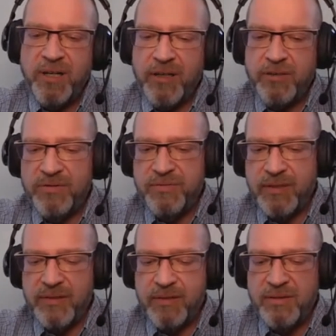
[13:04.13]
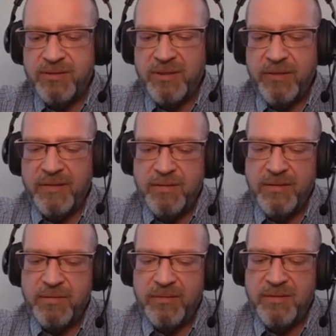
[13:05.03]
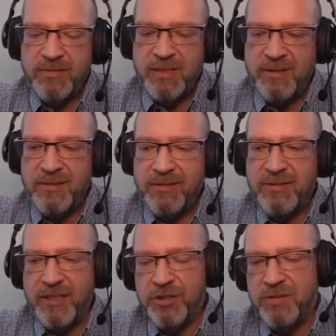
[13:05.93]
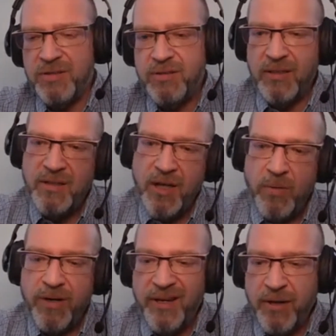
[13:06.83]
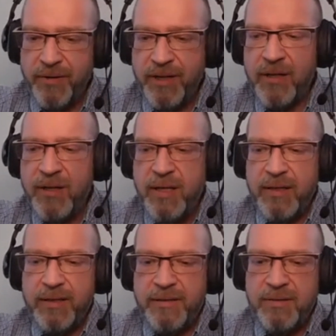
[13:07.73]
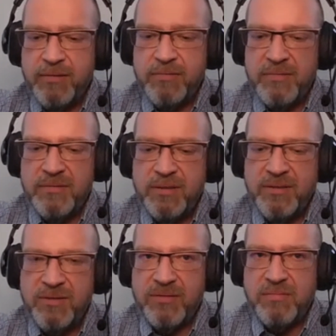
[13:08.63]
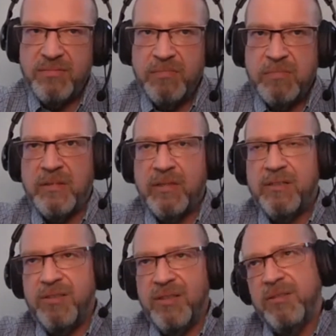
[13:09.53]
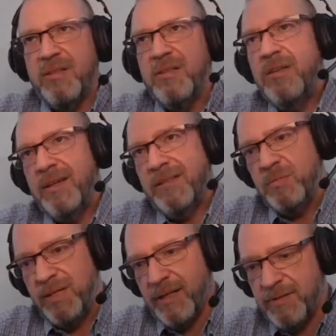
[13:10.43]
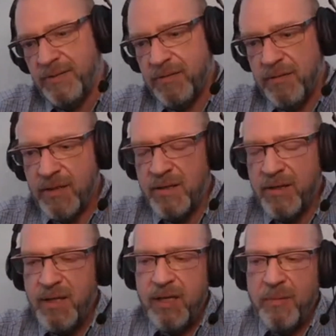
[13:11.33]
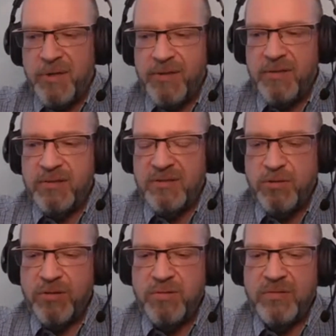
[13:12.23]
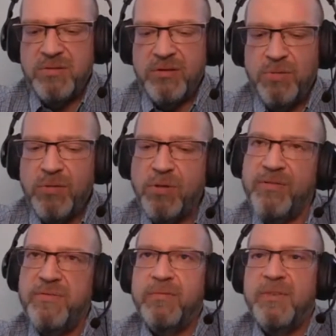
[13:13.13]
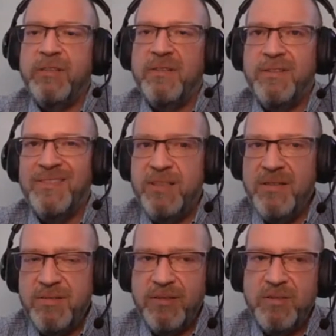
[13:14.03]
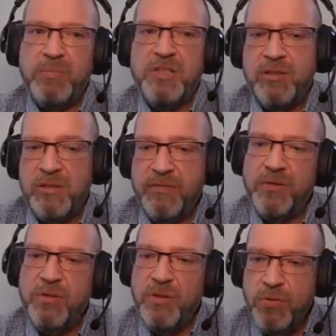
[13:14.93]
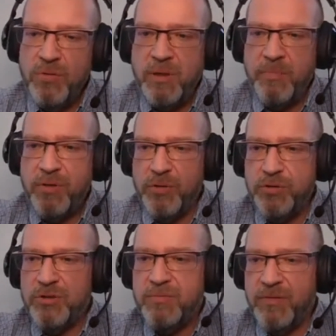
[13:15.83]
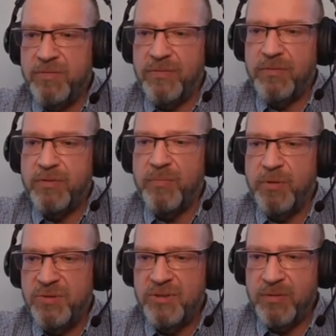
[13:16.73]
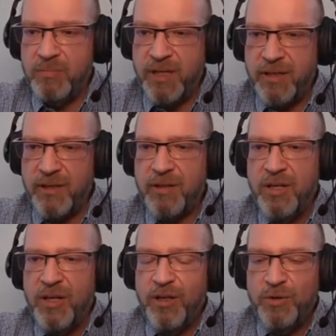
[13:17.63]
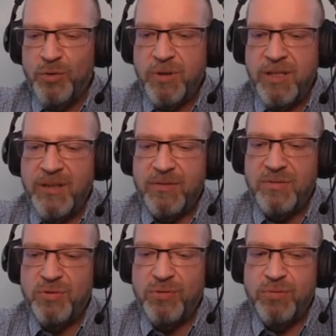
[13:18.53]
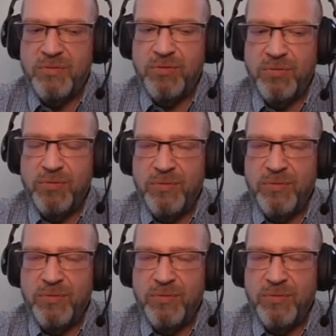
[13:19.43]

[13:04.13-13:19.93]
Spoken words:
part of I think the standardization in our area, and it's, I think, the key aspect, but it's not so often and easy, especially for new approaches with process mining, to get to